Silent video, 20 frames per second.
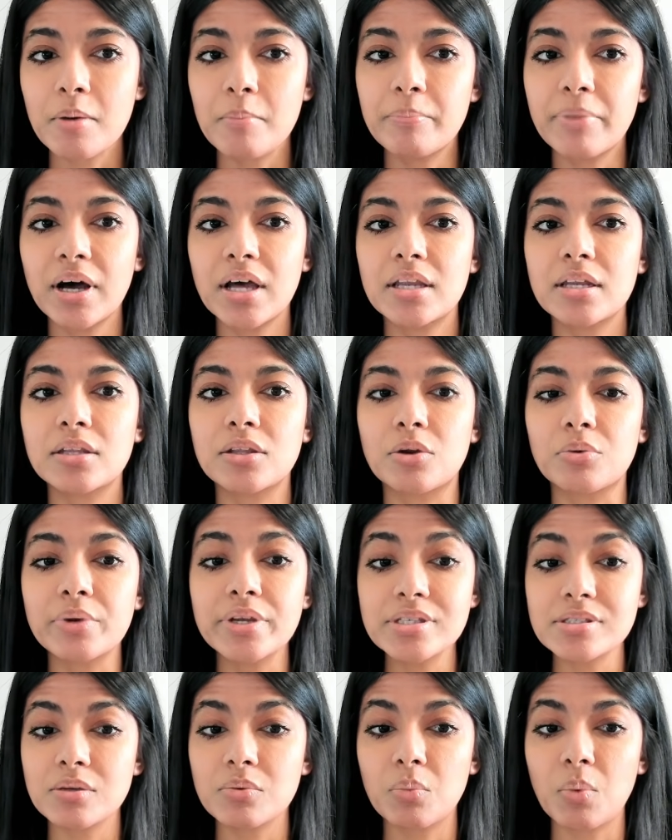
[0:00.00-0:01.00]
But the
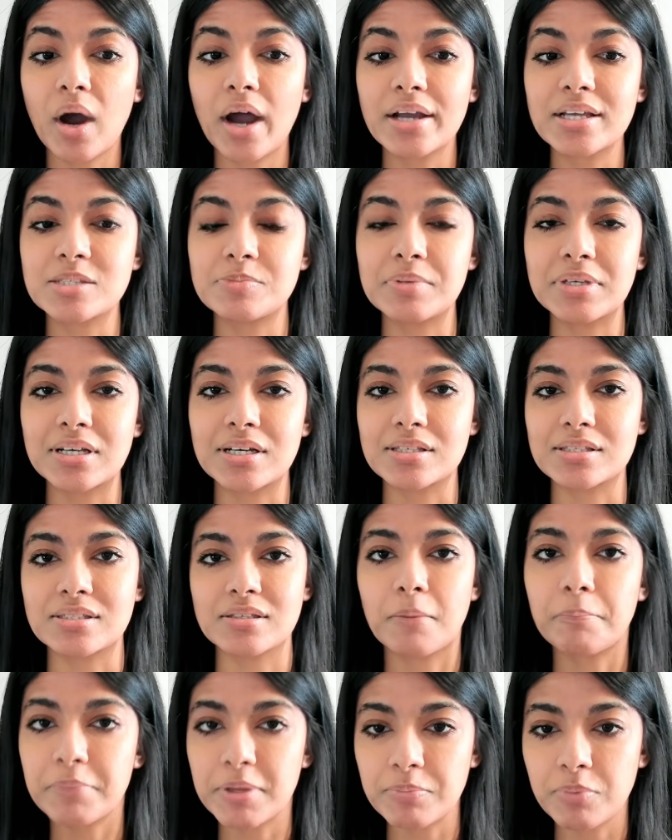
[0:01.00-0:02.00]
reason why is because
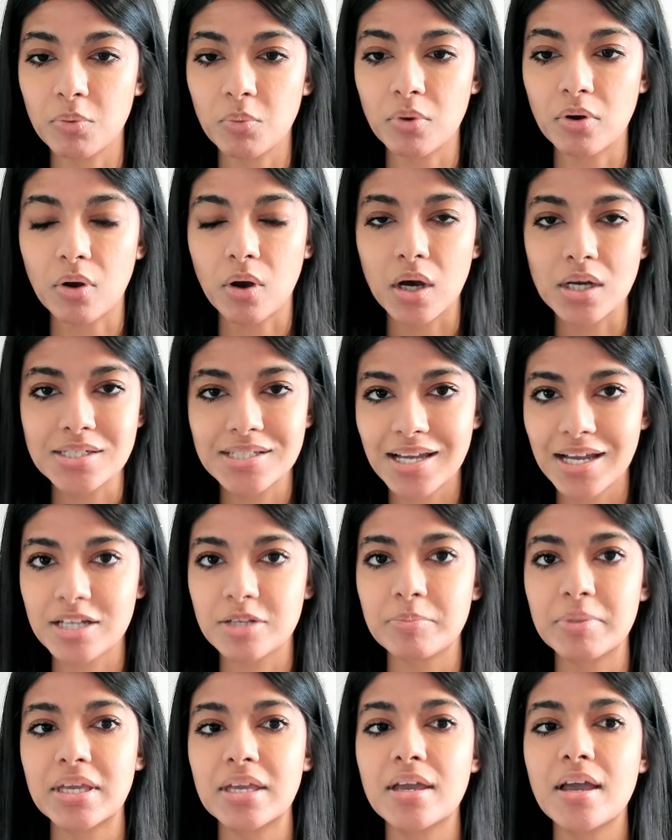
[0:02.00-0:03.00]
some people will
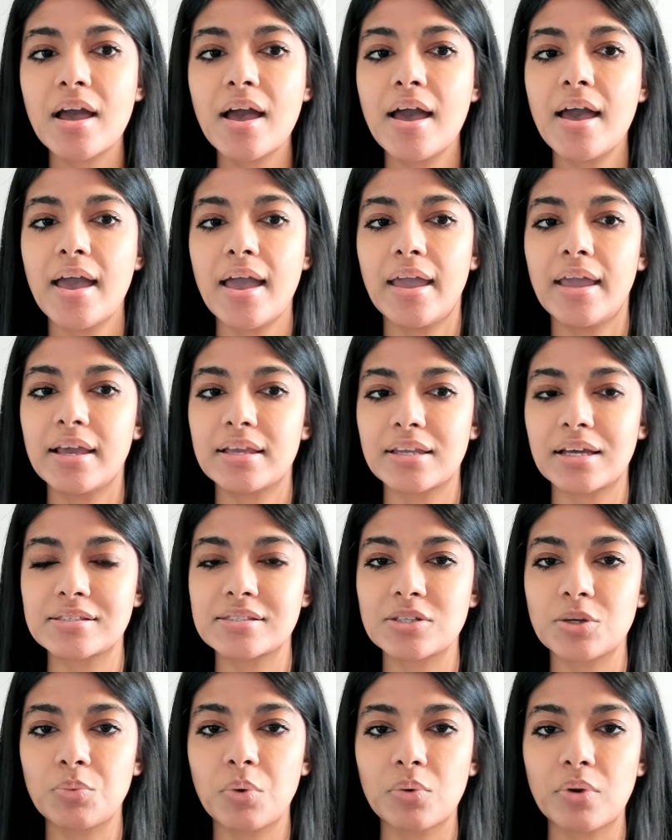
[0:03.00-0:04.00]
contact me and I
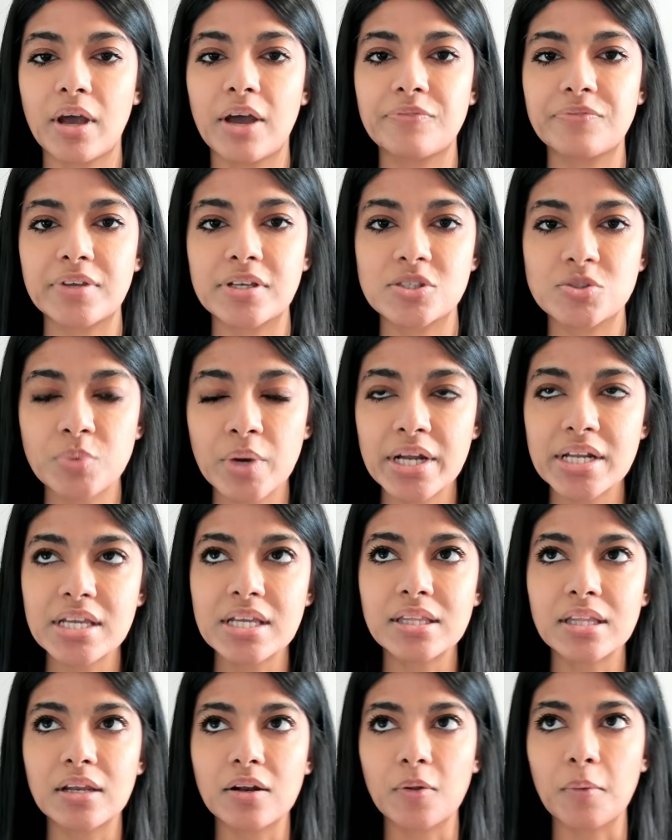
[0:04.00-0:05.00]
still won't have things ready,
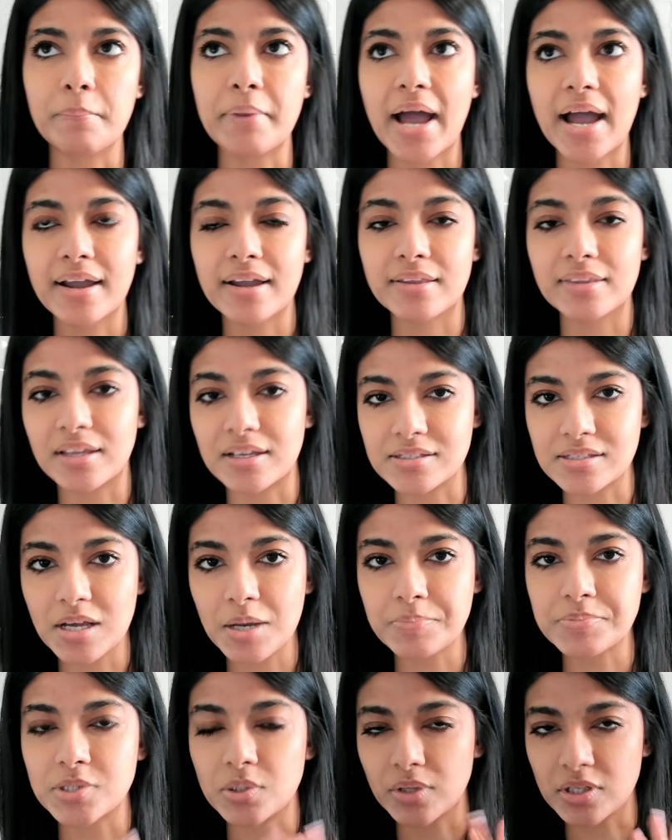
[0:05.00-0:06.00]
and then I'll back things
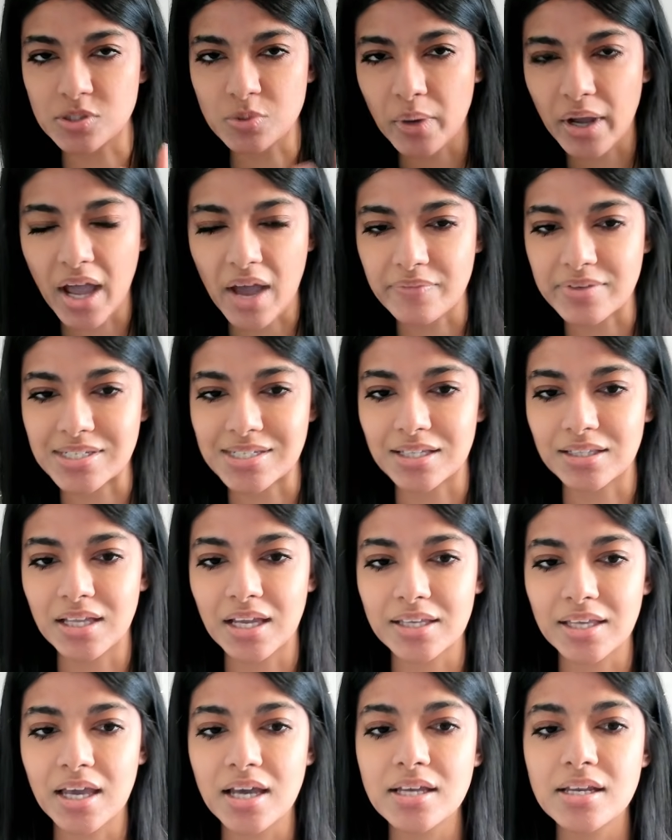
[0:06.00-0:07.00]
up. So that's why I haven't done
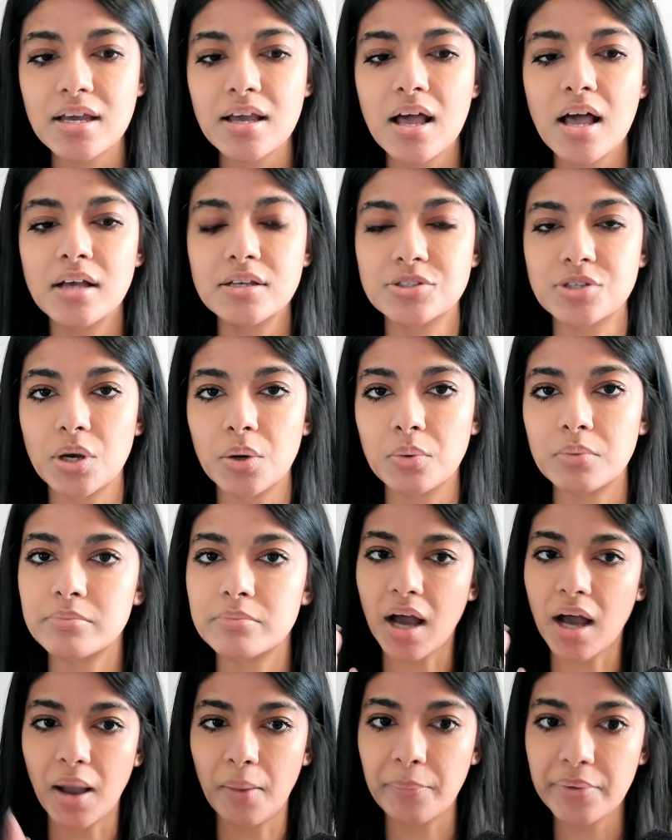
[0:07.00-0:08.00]
that yet. So
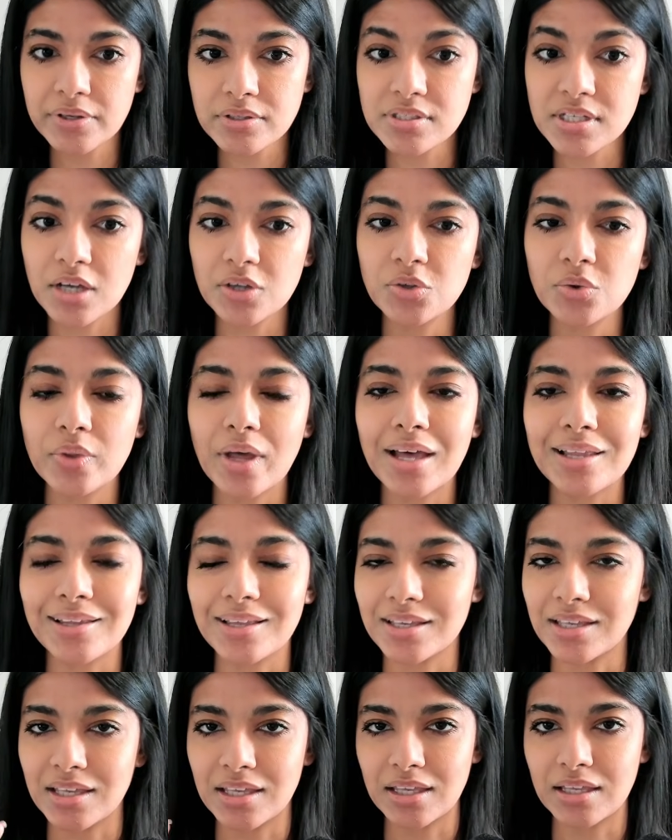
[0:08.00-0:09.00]
will tell you that
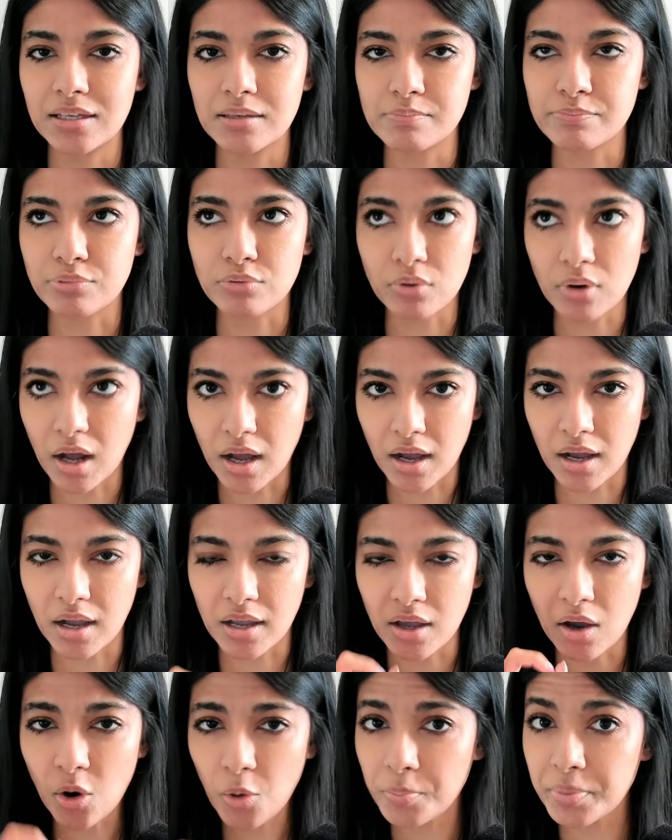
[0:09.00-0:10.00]
like I
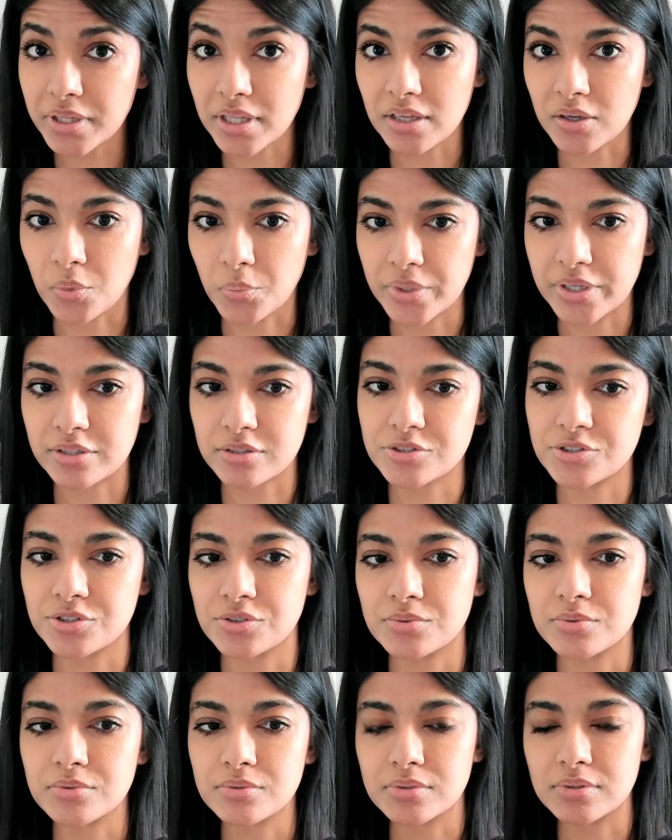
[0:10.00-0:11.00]
hope in like a week or
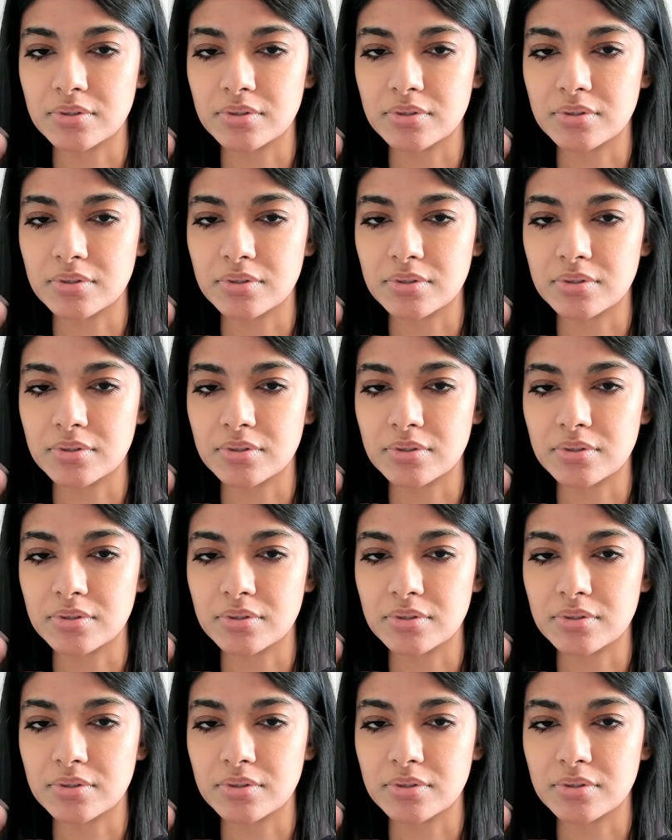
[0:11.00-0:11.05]
two.